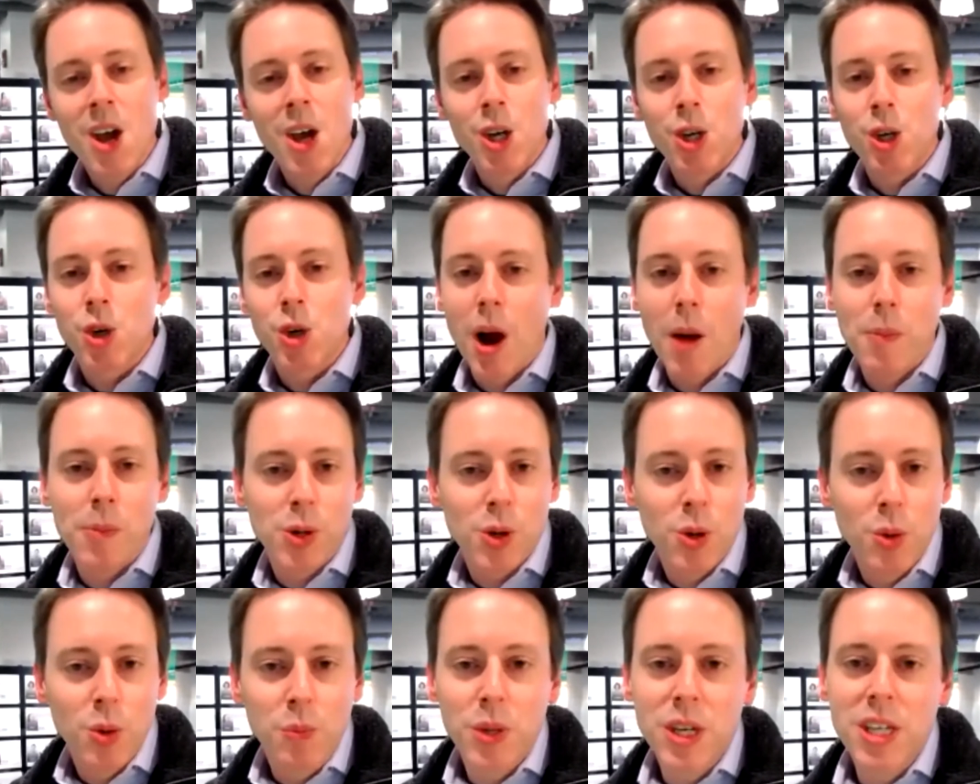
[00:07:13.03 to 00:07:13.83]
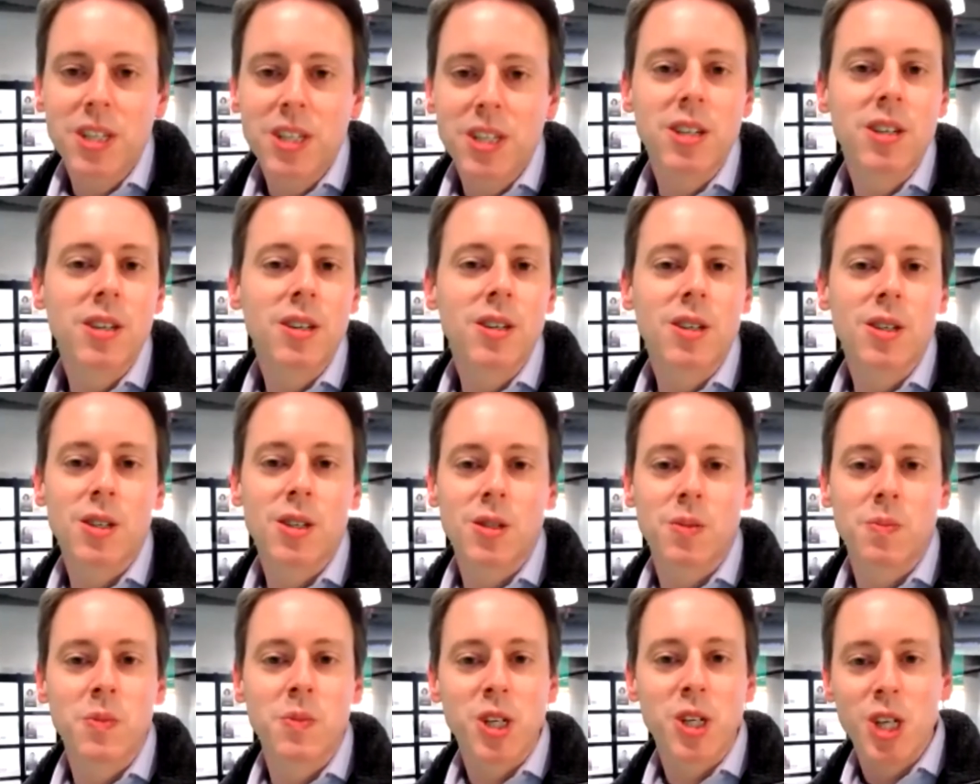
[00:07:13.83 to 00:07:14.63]
tropical
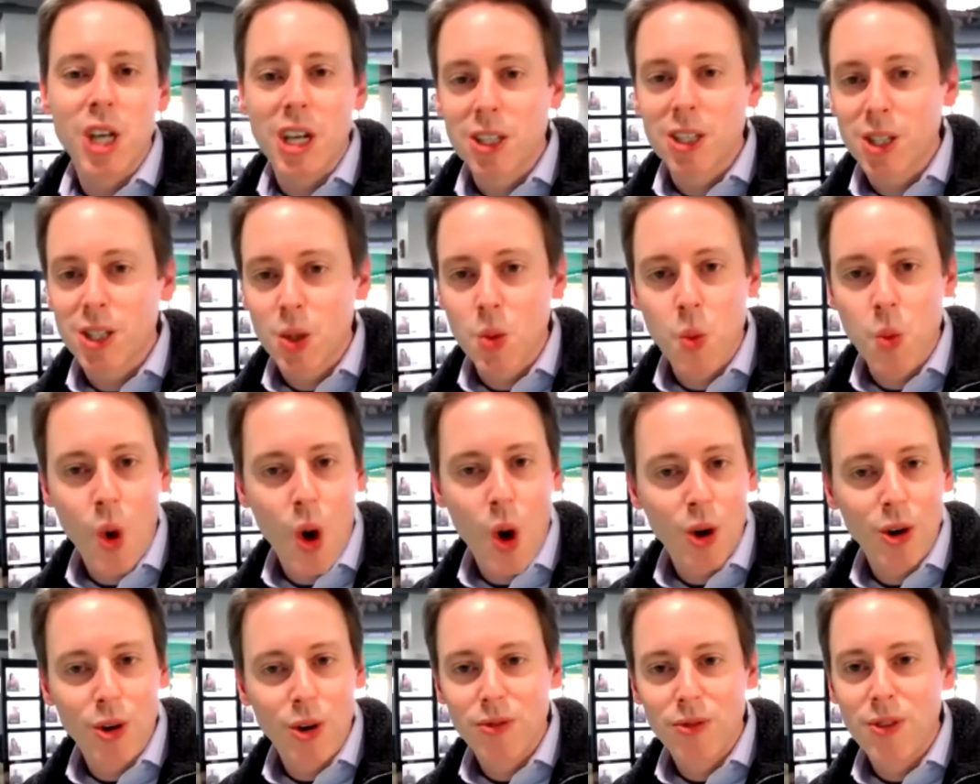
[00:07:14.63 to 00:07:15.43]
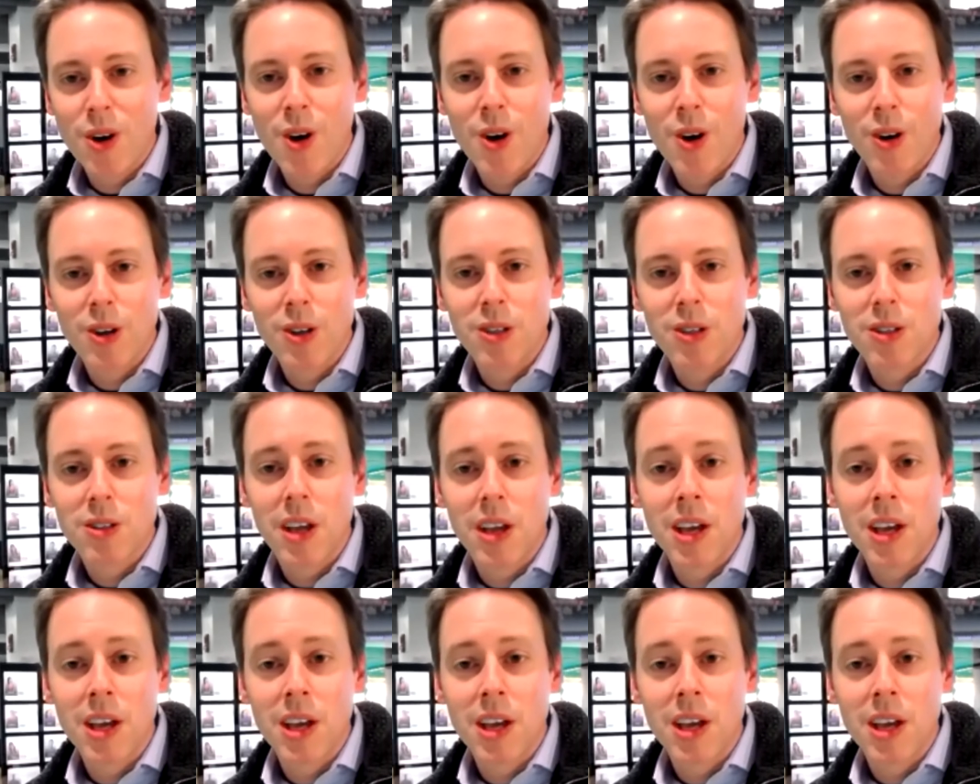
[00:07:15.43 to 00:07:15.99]
beaches, majestic waterfalls,